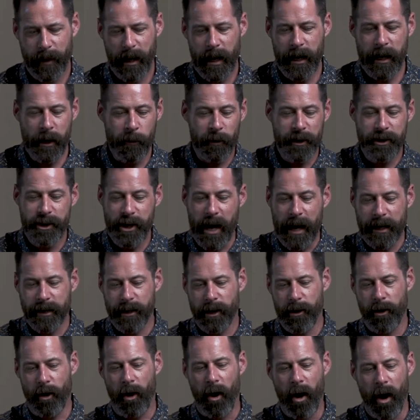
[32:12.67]
And he
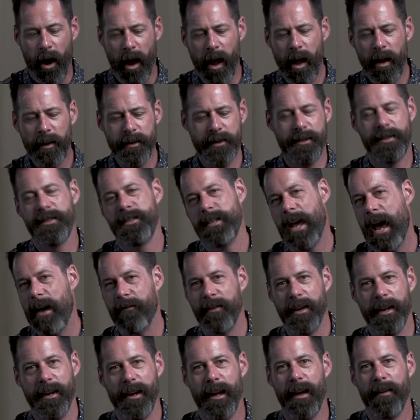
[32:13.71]
rejected all
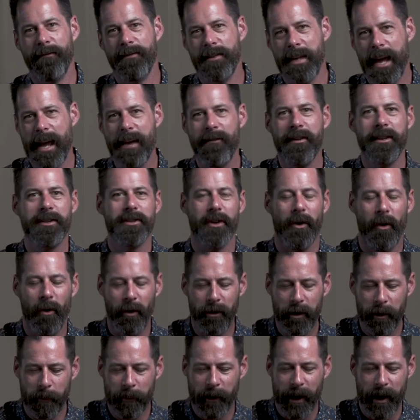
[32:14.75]
seven of David's
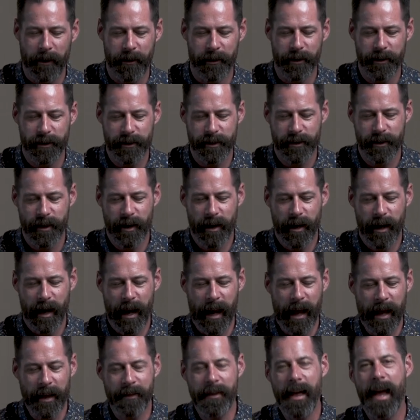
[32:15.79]
older brothers
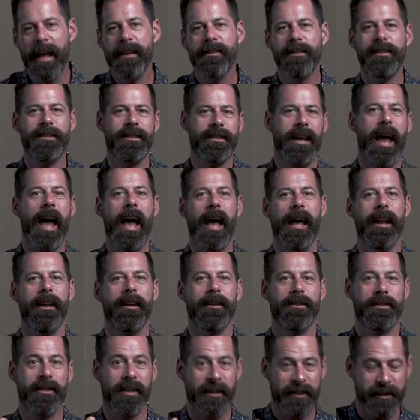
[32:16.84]
and then
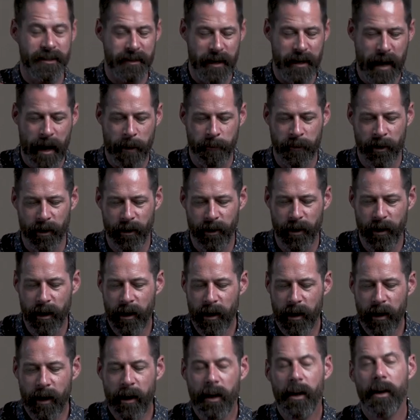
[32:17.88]
said to Samuel,
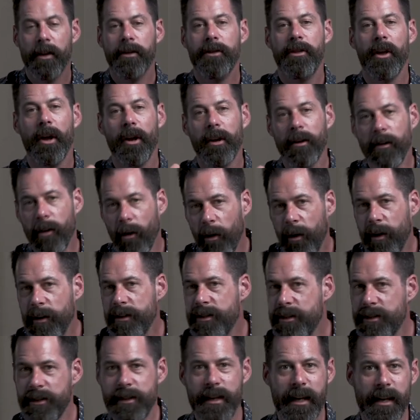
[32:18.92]
the Lord
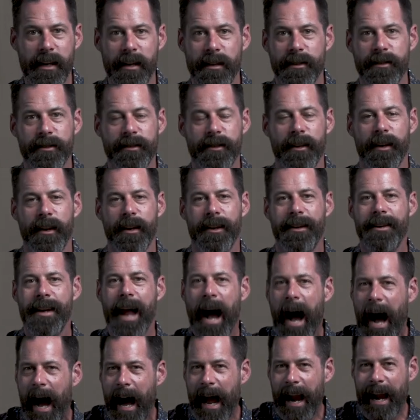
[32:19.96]
sees
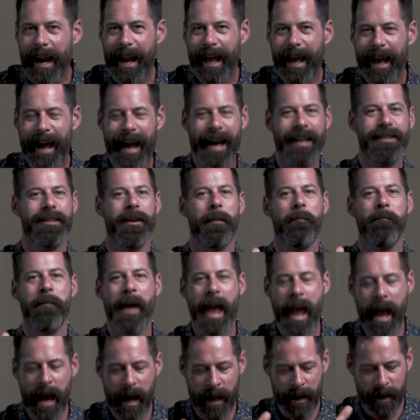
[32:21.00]
not as a
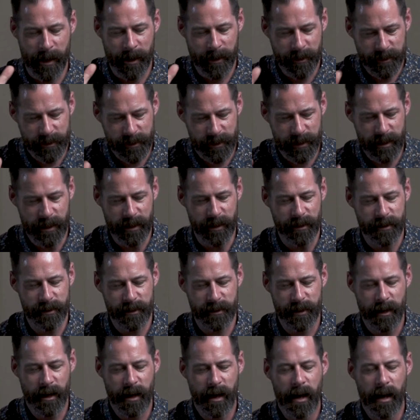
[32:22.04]
man sees.